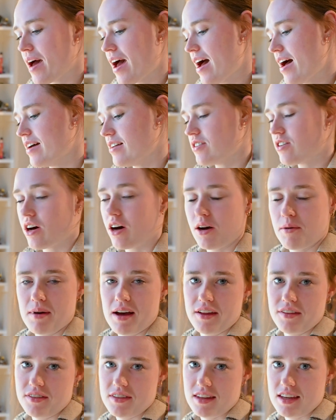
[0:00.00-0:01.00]
and talk
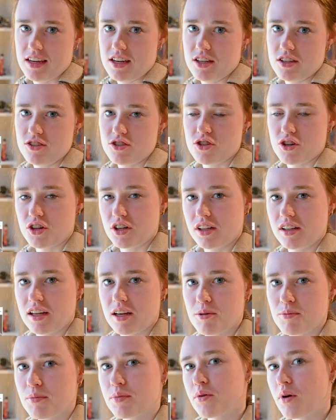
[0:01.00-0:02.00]
about the
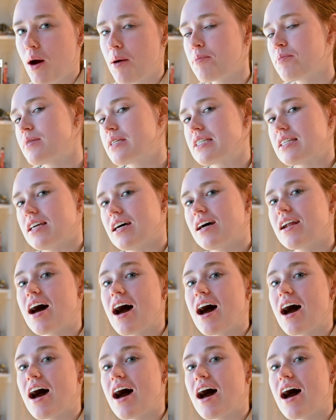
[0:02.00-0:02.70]
journaling prompts that